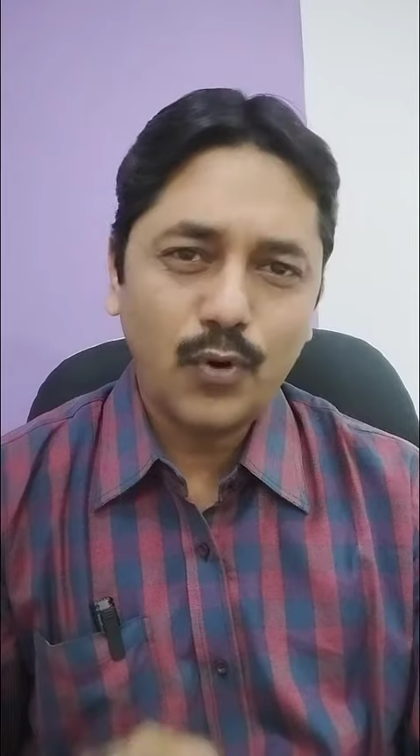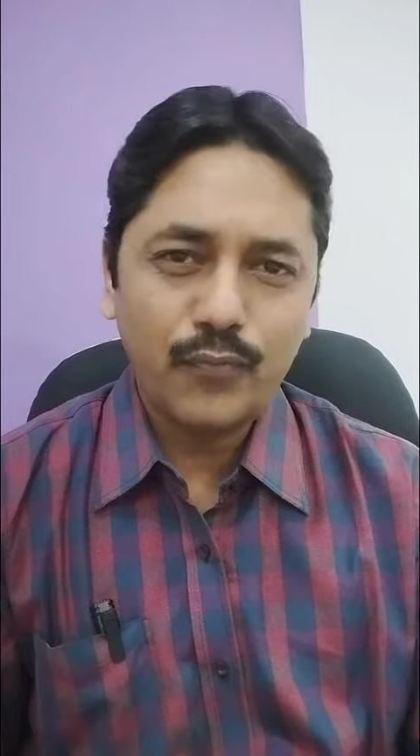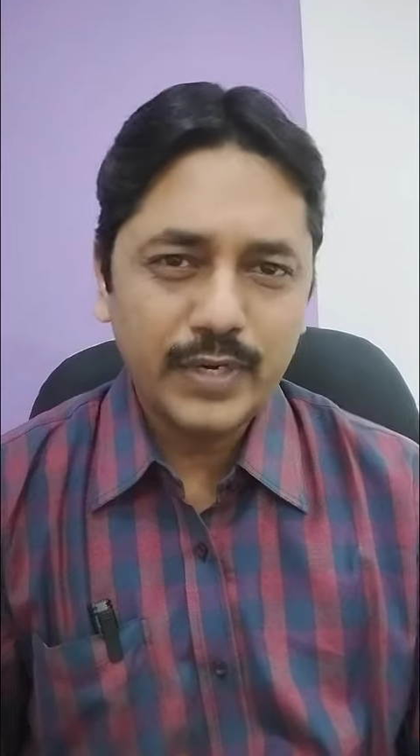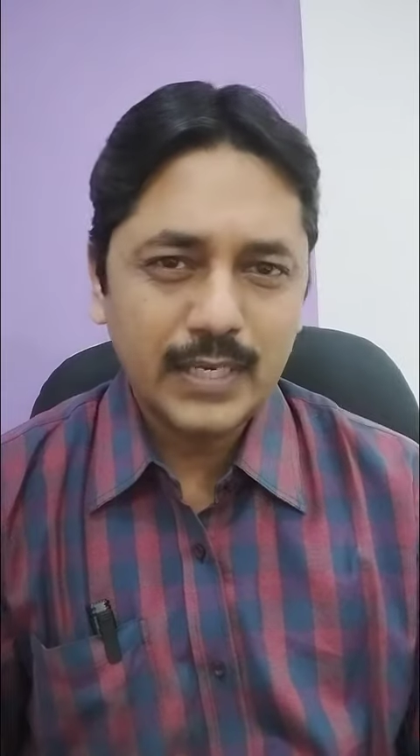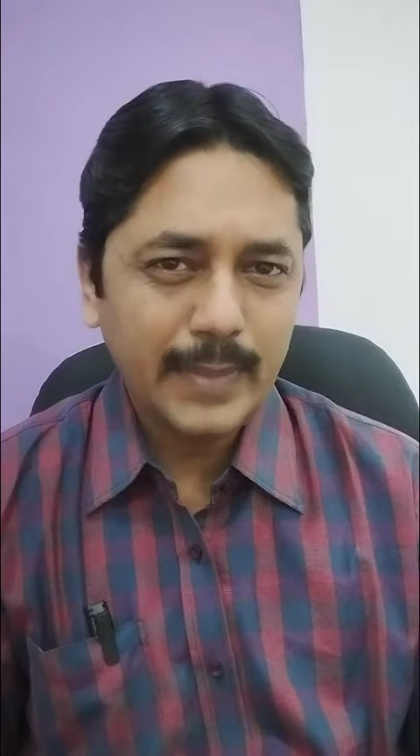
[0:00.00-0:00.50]

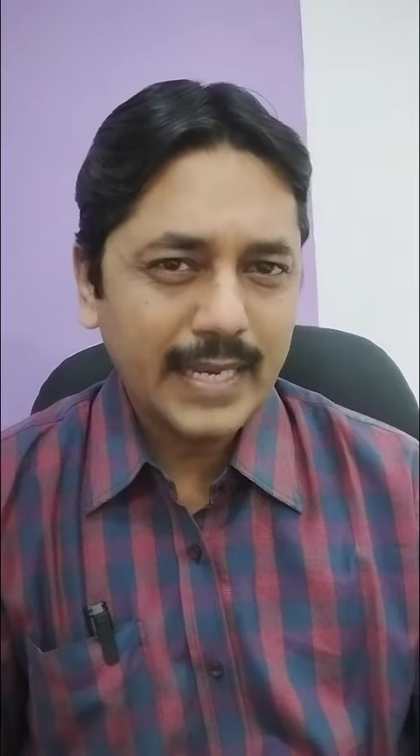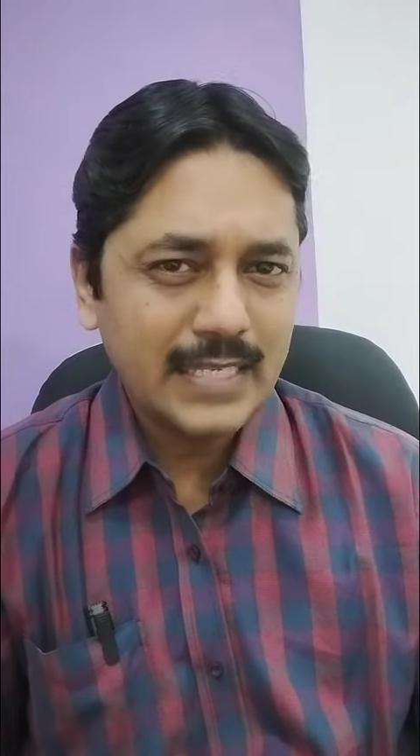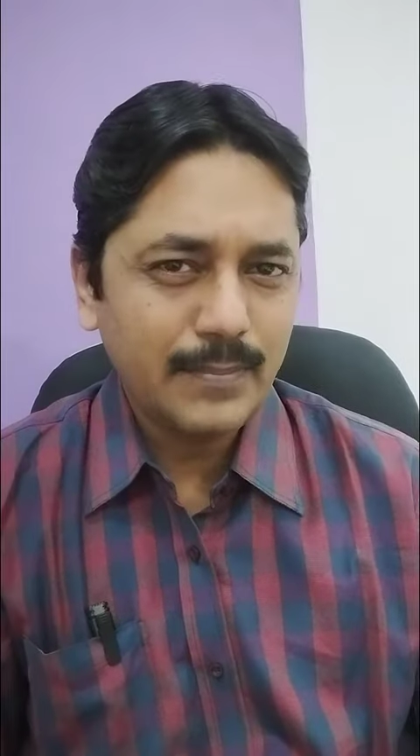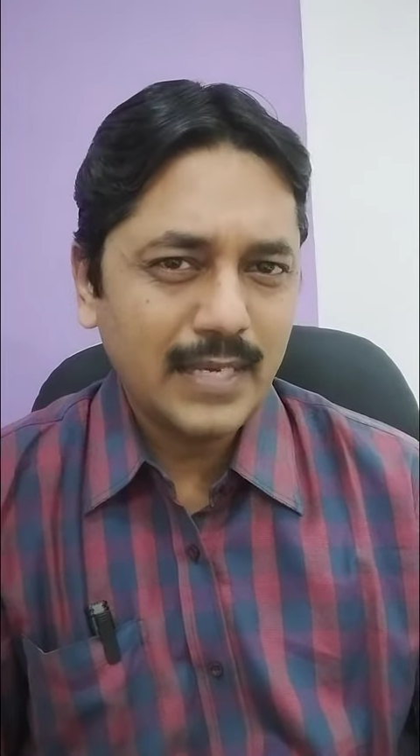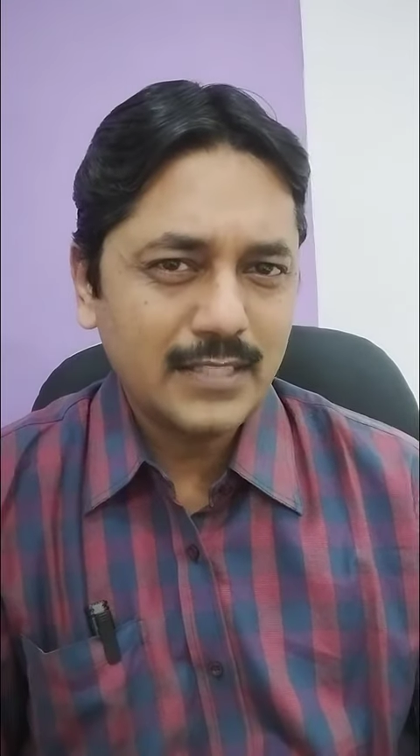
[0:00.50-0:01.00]
profit
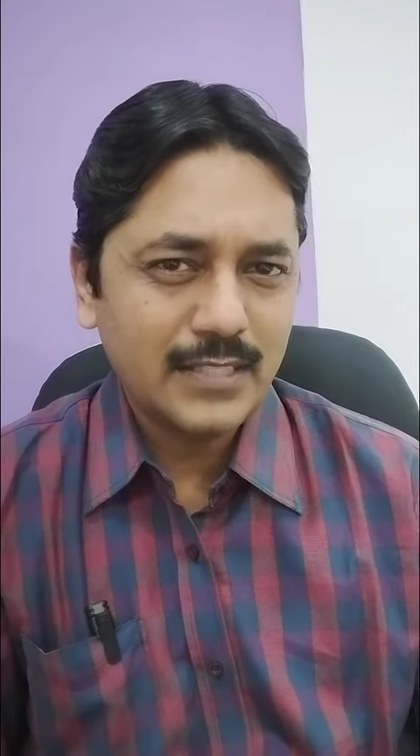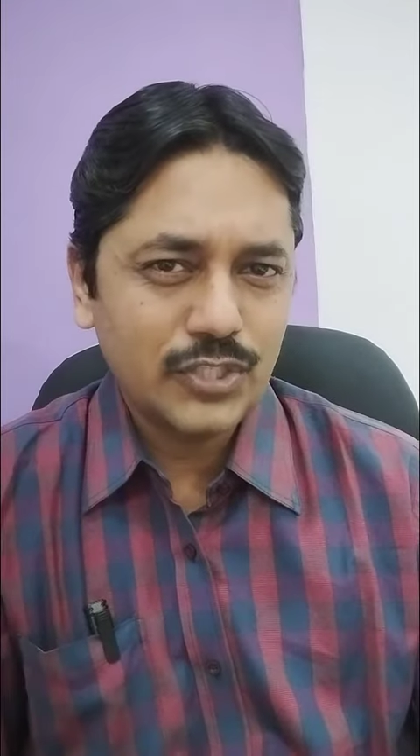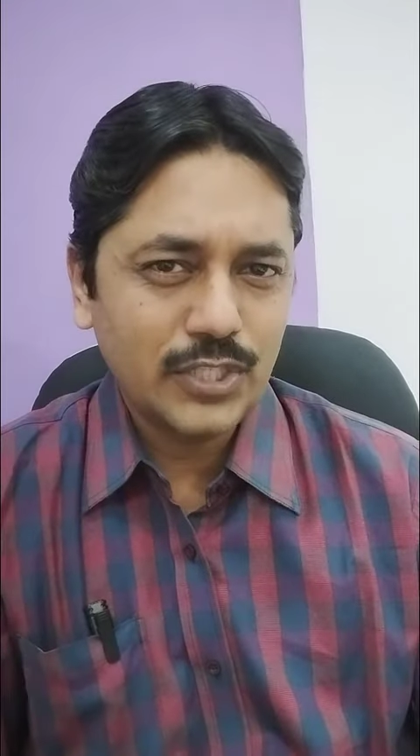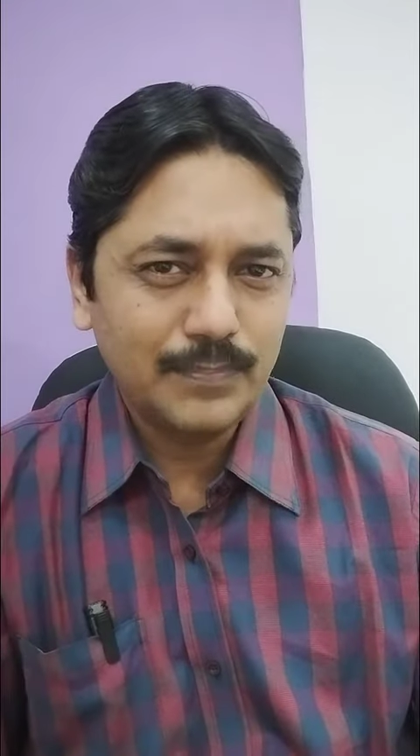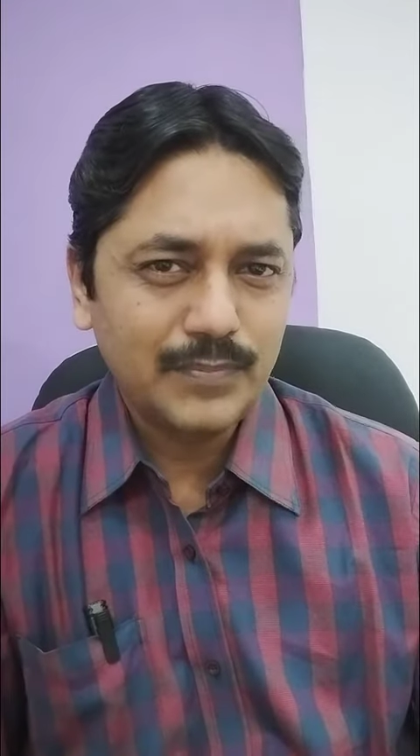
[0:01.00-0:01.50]

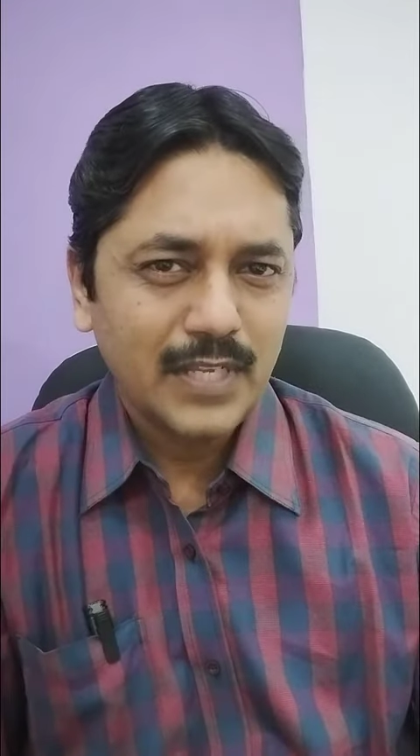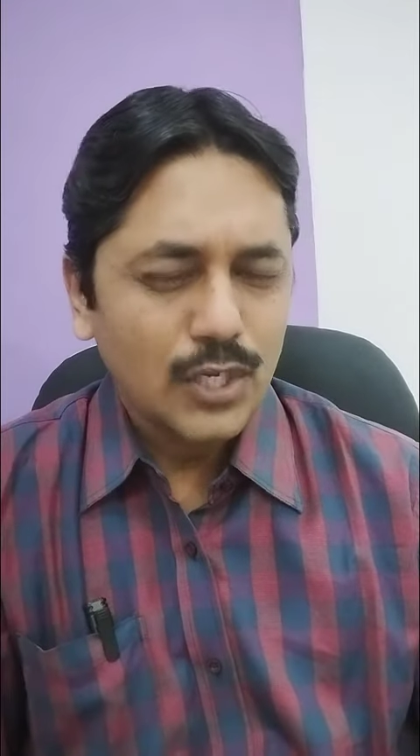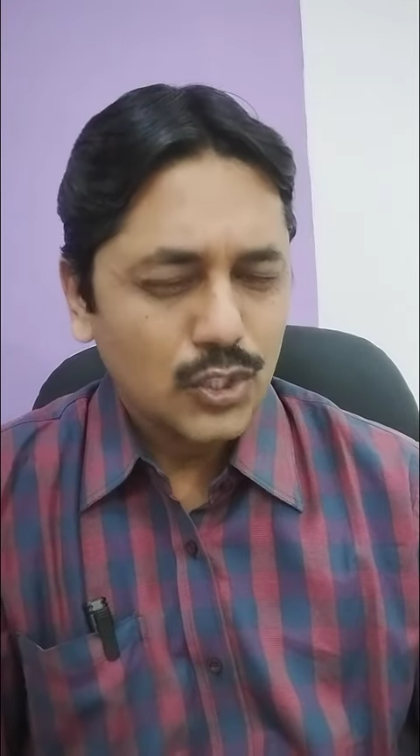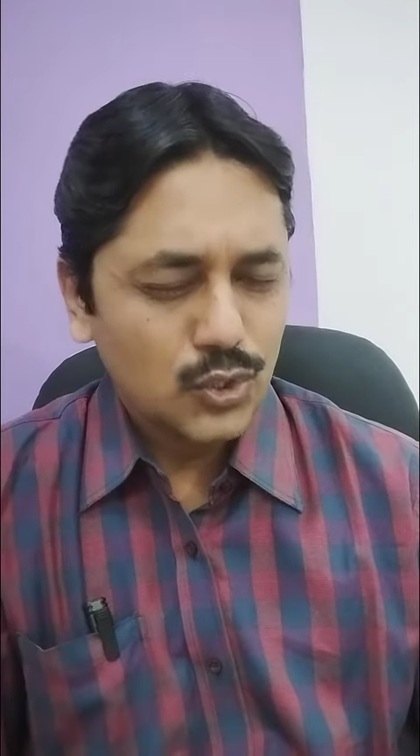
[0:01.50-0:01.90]
maximization.